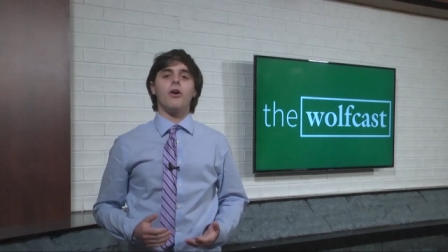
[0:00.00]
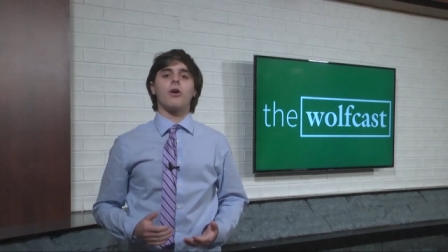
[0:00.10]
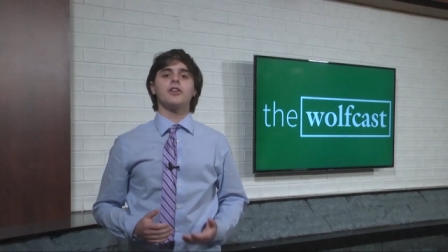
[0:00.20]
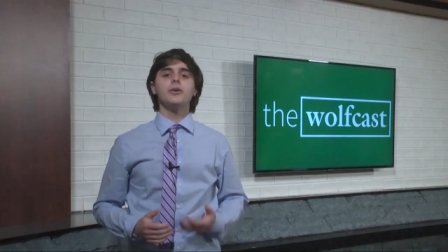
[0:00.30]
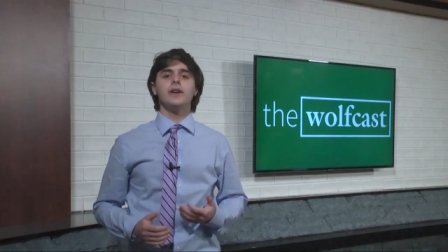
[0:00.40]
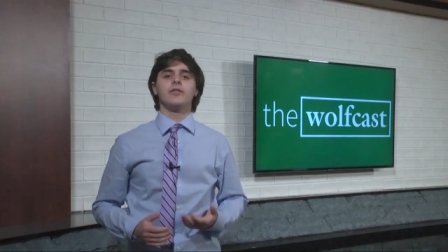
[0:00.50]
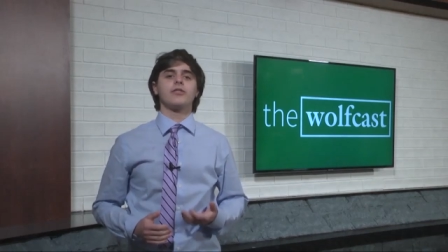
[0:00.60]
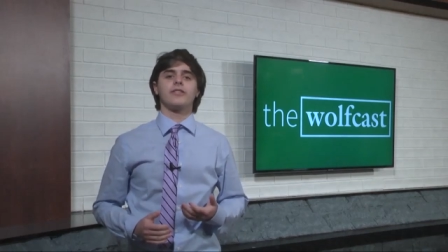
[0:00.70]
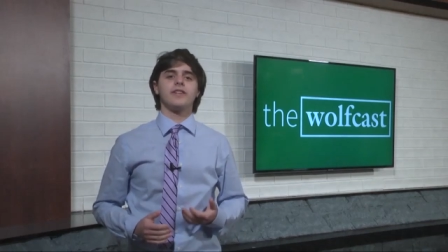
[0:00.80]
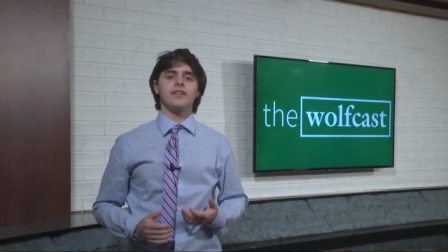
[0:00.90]
Are you
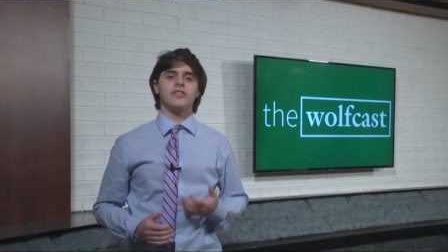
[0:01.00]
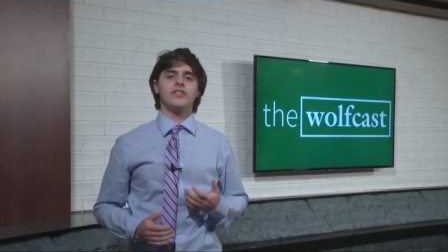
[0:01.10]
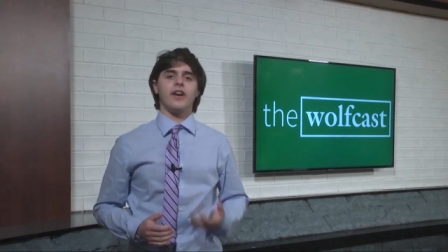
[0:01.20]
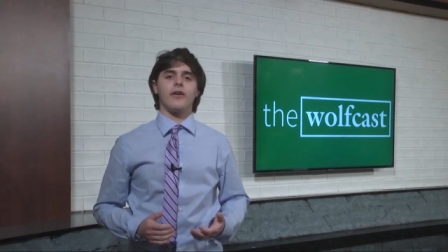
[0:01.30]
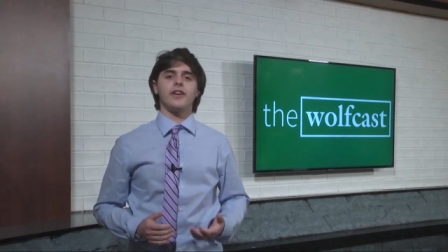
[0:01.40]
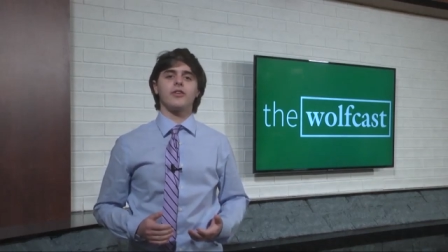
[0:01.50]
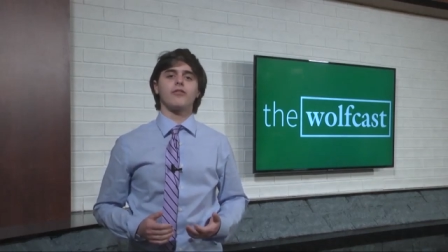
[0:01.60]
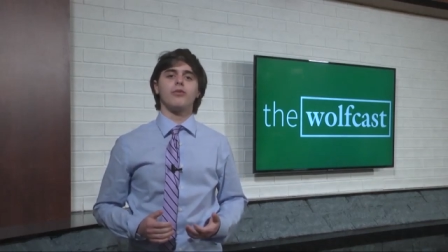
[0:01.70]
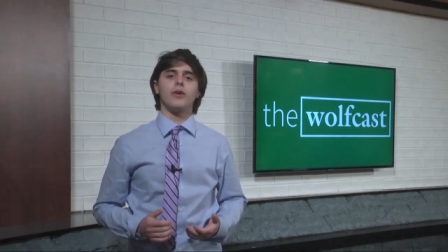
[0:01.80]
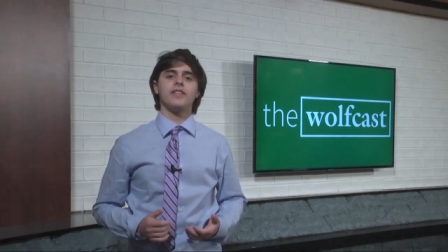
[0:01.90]
interested in sharing your
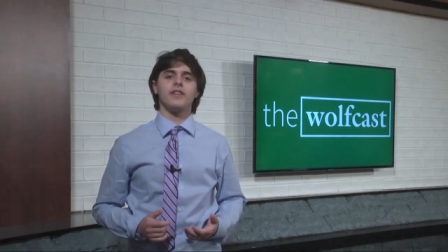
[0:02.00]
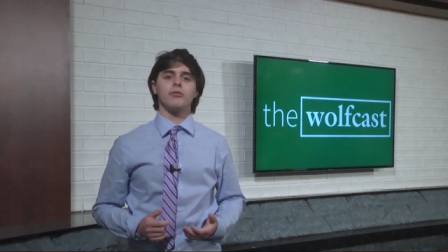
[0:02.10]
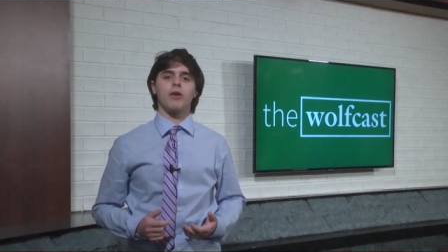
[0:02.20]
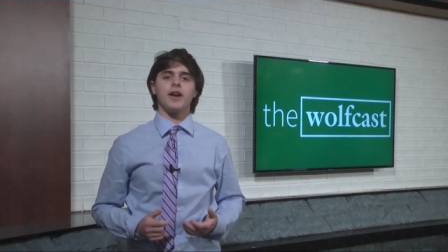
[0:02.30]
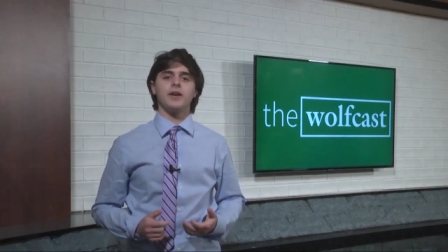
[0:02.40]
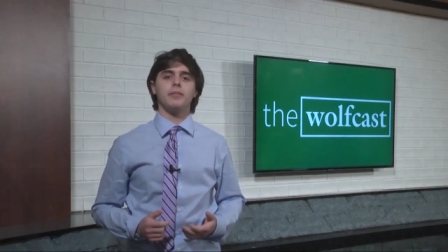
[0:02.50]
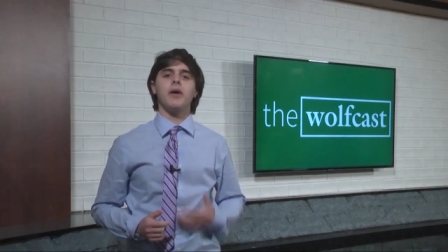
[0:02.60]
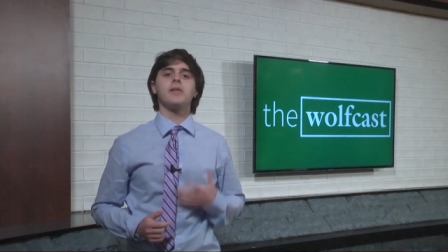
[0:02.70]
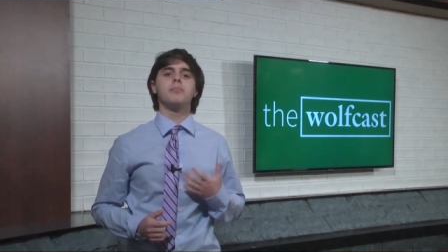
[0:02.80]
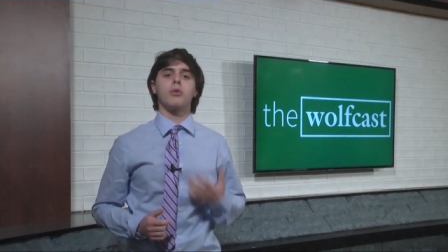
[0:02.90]
voice and writing
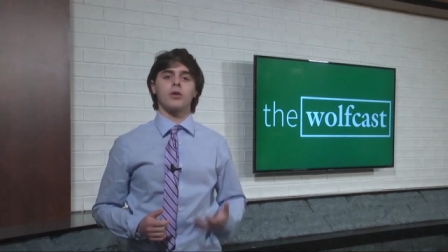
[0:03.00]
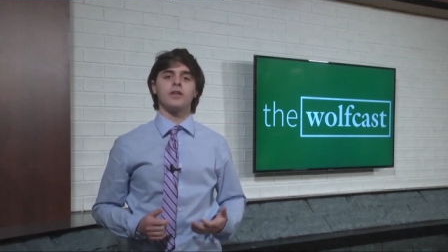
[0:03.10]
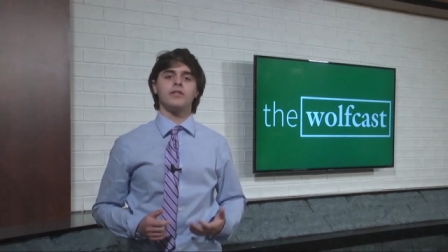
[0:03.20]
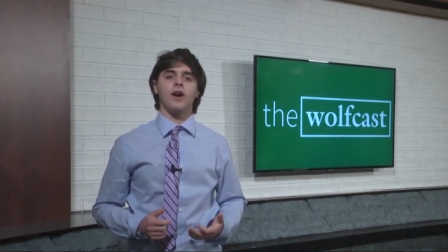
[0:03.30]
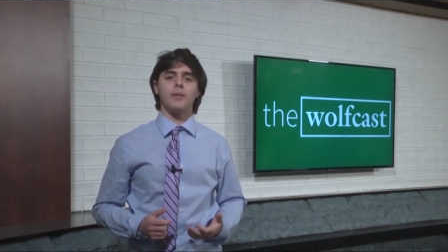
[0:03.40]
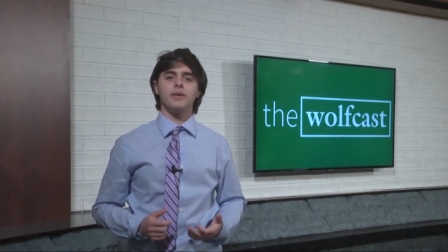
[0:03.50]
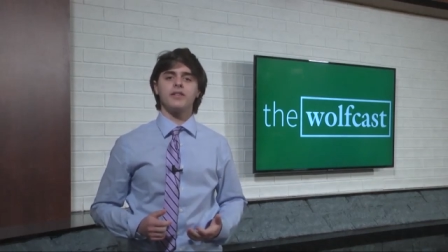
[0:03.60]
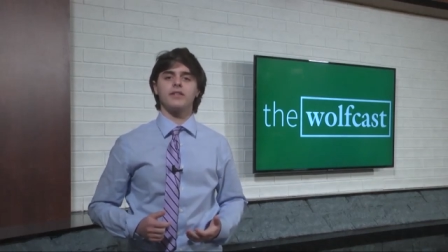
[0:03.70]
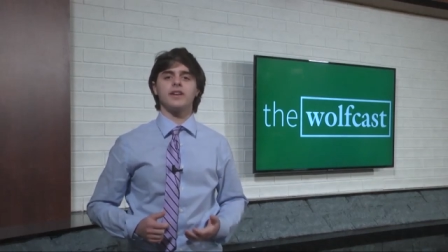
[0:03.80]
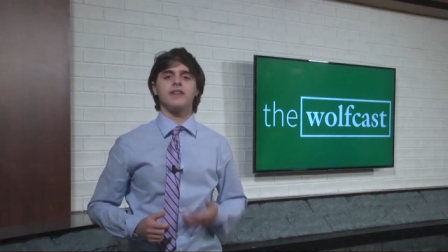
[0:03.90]
about important
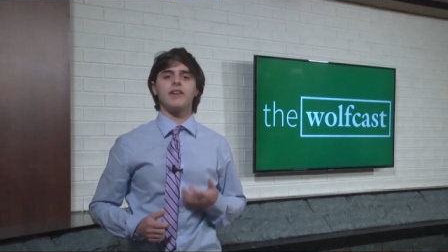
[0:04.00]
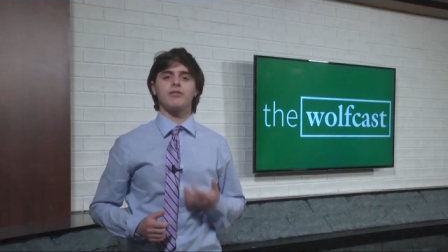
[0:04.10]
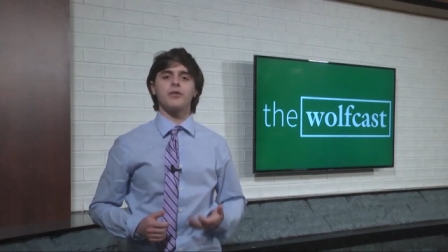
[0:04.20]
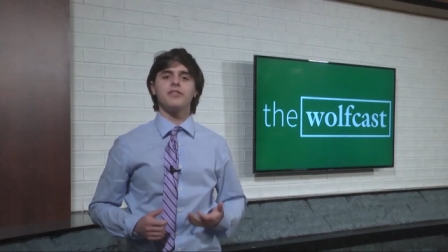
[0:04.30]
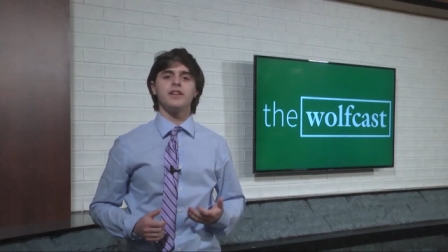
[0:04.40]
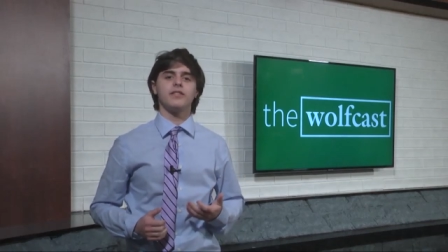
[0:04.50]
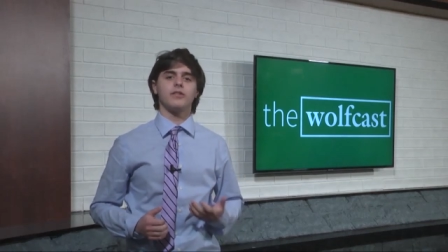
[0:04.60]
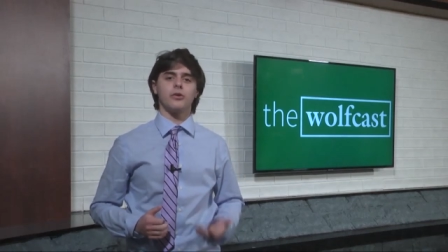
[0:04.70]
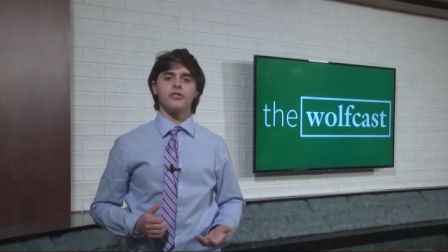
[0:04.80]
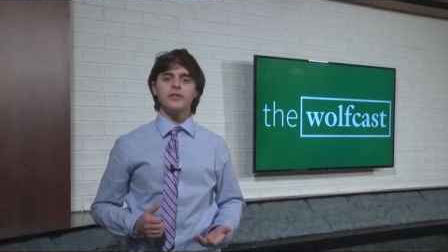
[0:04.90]
topics like diversity and
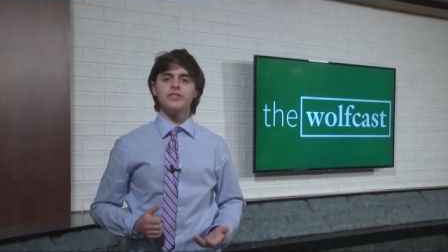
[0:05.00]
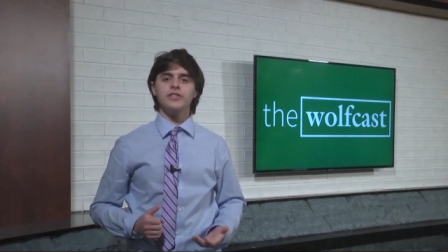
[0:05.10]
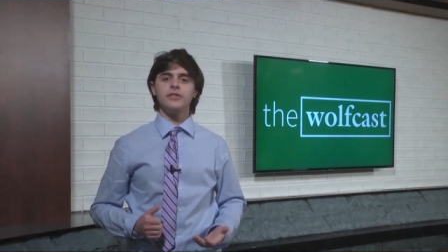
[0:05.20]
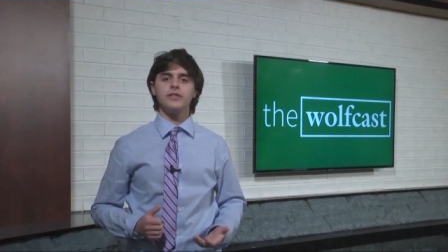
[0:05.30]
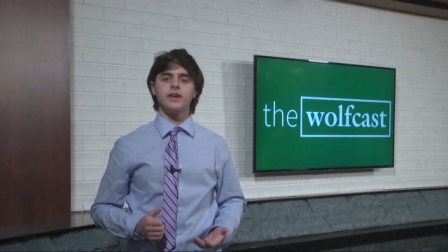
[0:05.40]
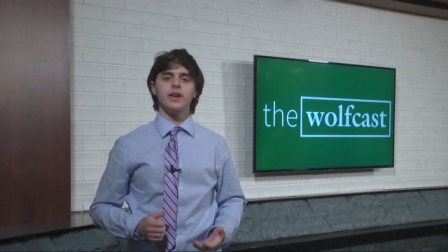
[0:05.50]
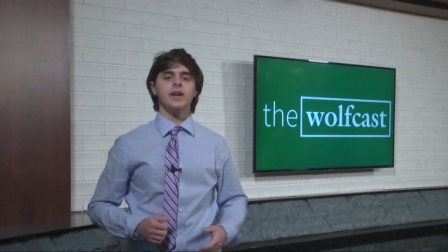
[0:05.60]
social issues?